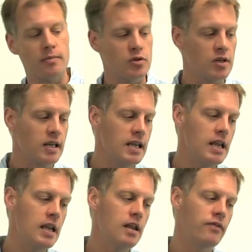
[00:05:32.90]
from
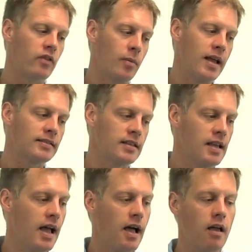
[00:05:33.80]
GE, from
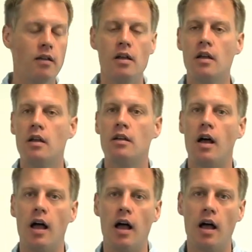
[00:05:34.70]
SEL,
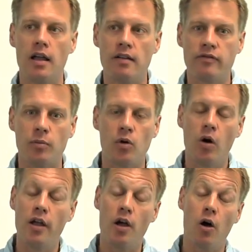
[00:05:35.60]
uh, and from
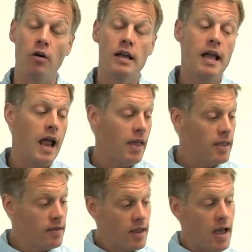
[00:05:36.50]
Koyo,
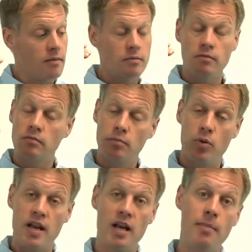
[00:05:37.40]
and they then
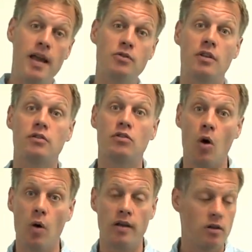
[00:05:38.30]
put in a matrix
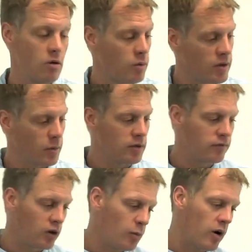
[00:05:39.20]
showing you whether it
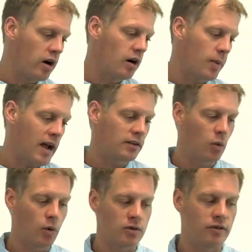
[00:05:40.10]
was firmware,
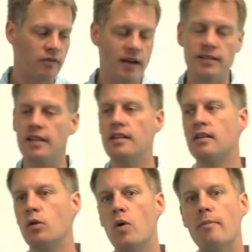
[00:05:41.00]
backdoors, or
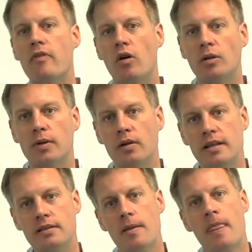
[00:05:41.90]
fuzzing, or web
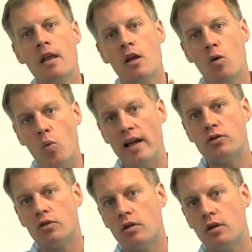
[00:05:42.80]
vulnerabilities,
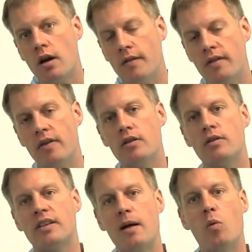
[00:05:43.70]
which of the
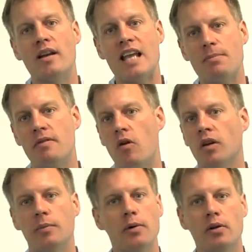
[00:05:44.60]
vendors have what type of
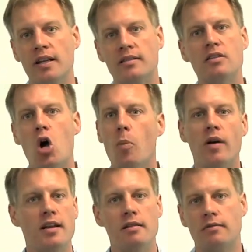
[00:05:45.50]
vulnerabilities, and
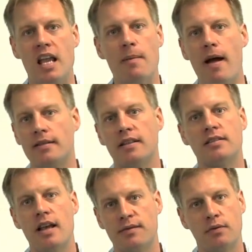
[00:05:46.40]
nobody came out
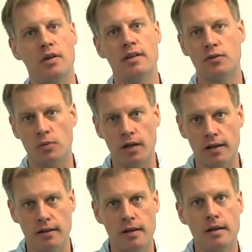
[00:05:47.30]
successful in this
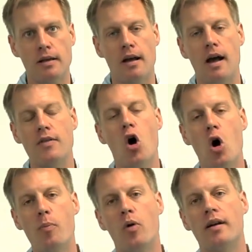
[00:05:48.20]
really. Uh, the
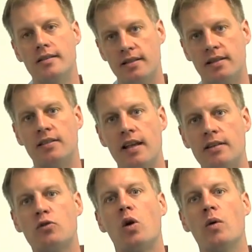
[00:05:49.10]
hope was the
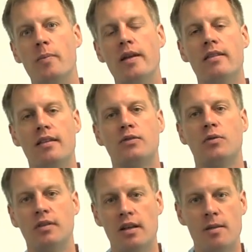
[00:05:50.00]
success story would be that
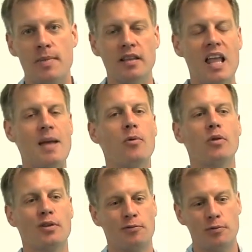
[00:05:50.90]
this would be
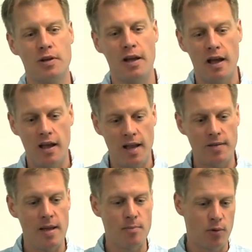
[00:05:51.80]
labeled, uh,
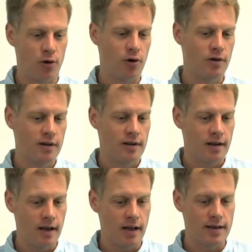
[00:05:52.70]
and, and, per
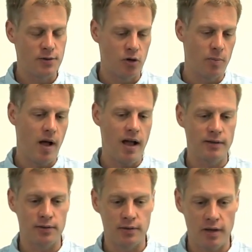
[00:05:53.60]
uh, Digital
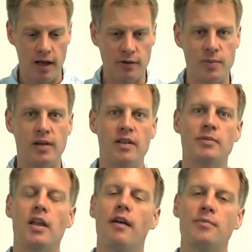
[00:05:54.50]
Bonds uh, speaker
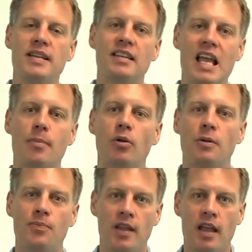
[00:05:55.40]
themselves, be
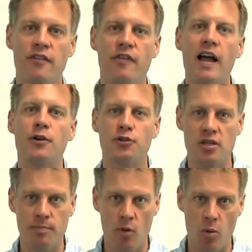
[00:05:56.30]
labeled a
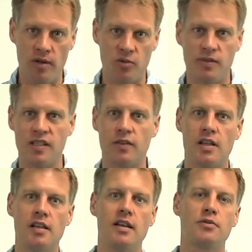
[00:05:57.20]
Firesheep moment,
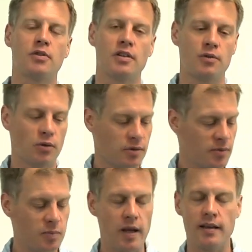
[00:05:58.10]
specifically in industrial control
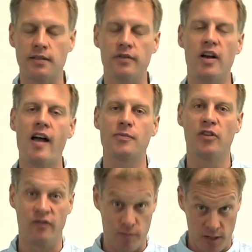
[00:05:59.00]
system space. And if you're not
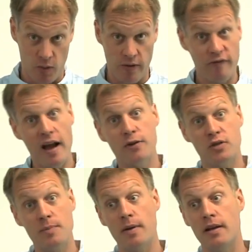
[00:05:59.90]
familiar with what
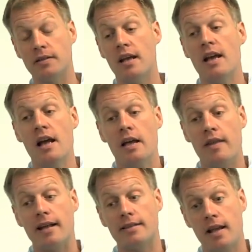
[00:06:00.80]
Firesheep is,
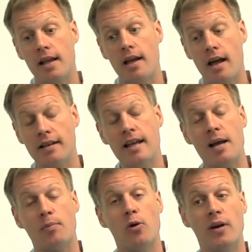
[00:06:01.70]
that's a, uh,
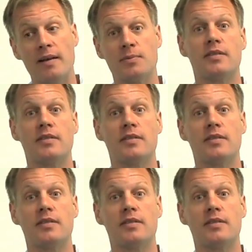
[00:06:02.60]
attack program